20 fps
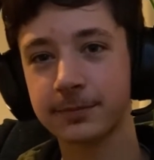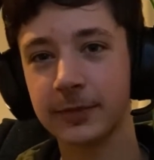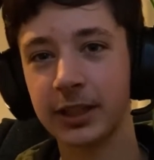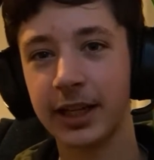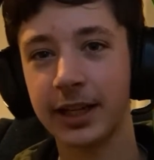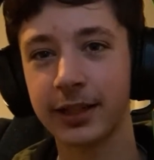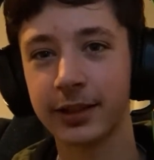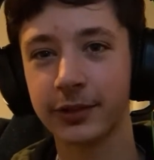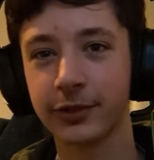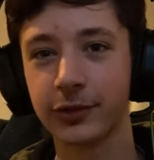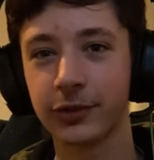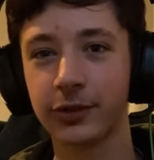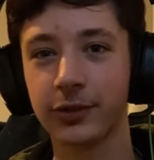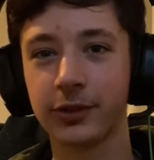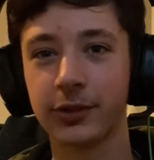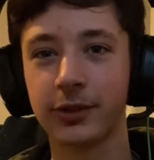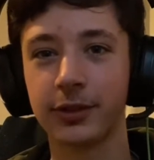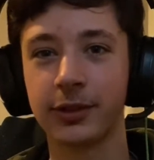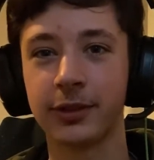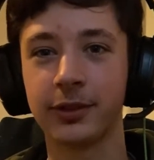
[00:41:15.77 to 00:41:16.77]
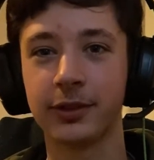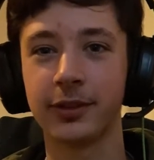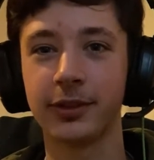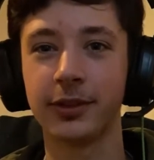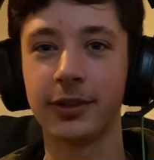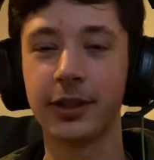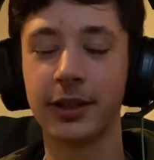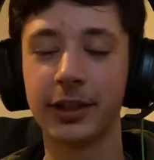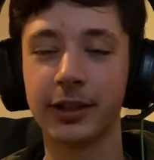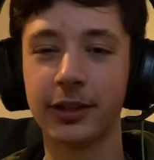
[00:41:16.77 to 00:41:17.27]
as
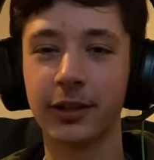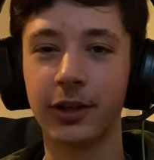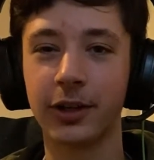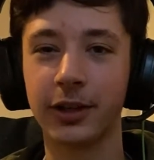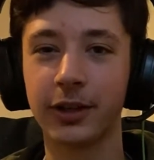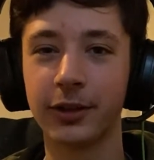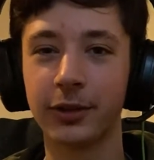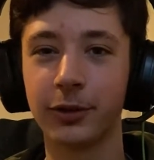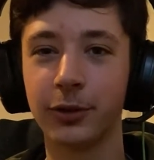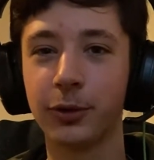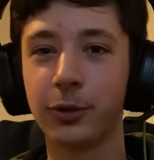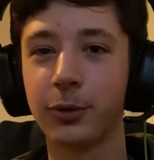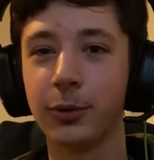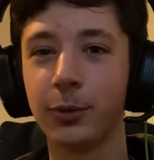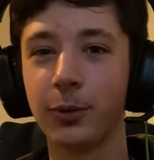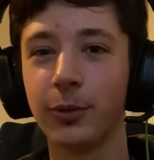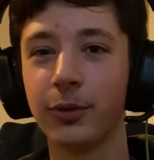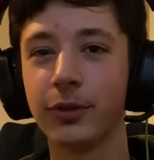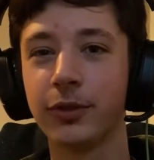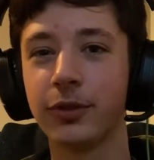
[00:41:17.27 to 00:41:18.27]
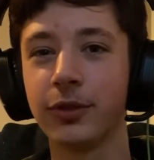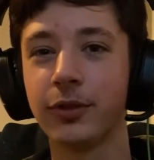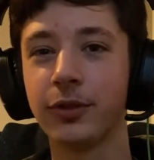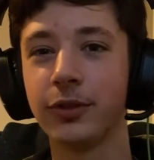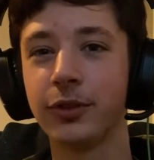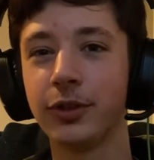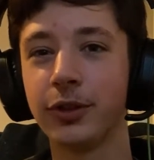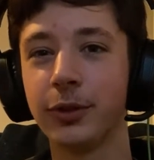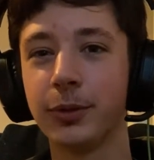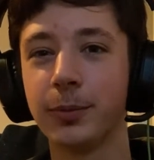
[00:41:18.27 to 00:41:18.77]
a guy who
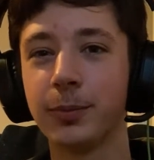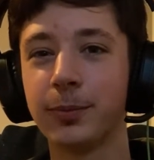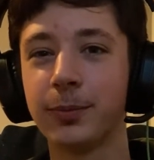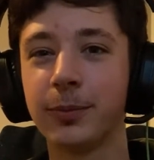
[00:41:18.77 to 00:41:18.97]
you